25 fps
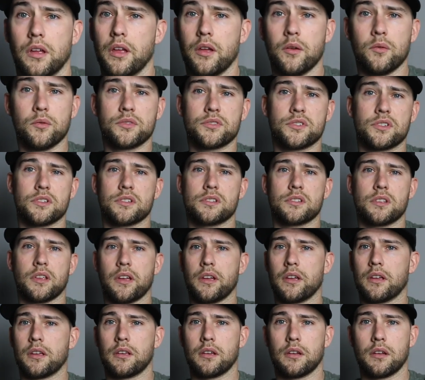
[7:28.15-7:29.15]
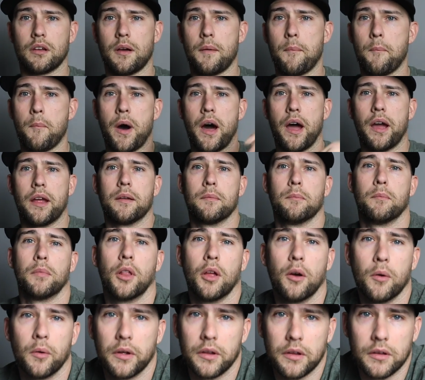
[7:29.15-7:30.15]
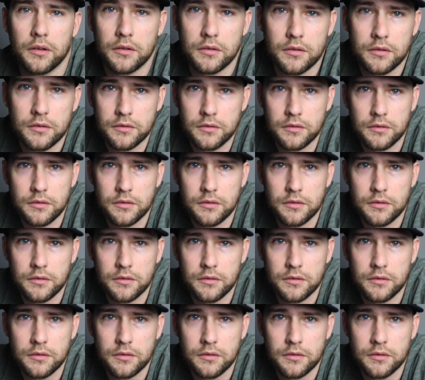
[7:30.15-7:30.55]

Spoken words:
It was just like a mind-blowing